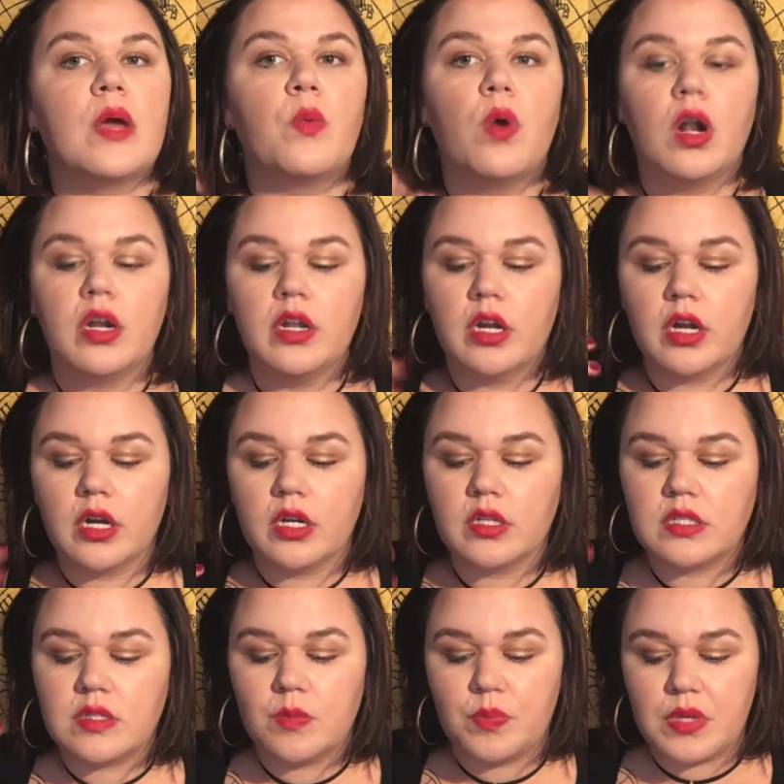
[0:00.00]
I wanted
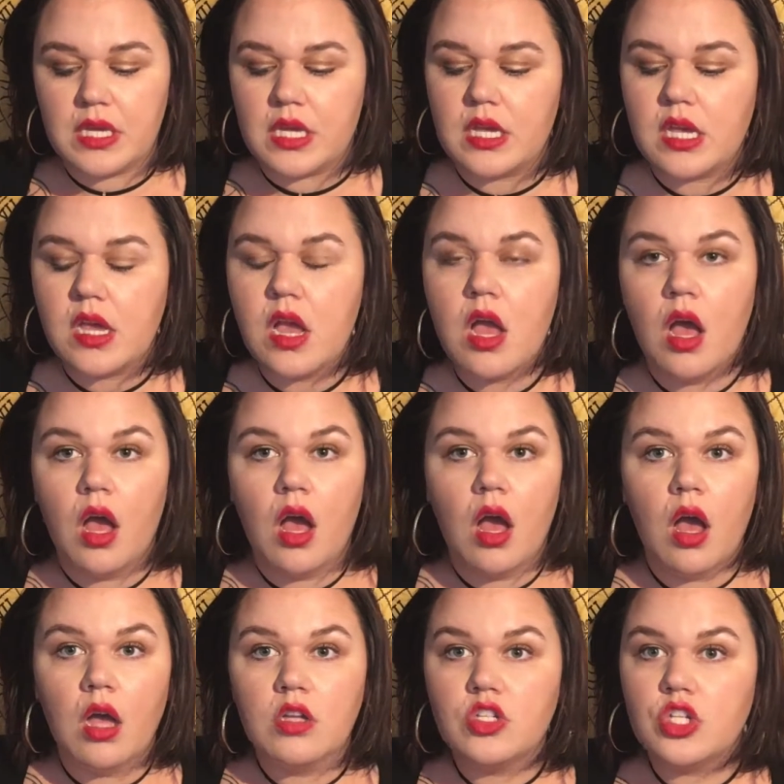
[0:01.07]
her to be
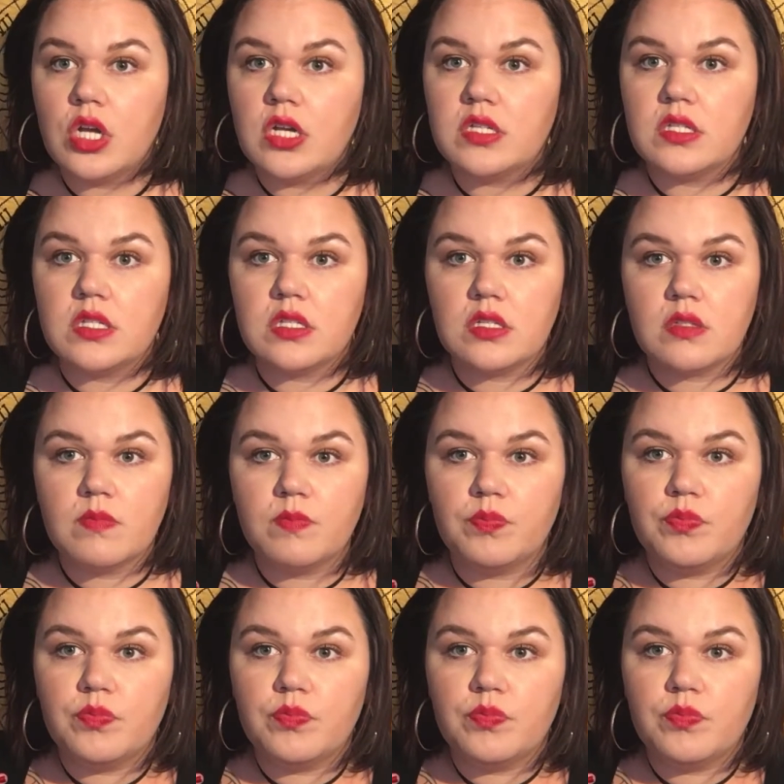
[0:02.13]
just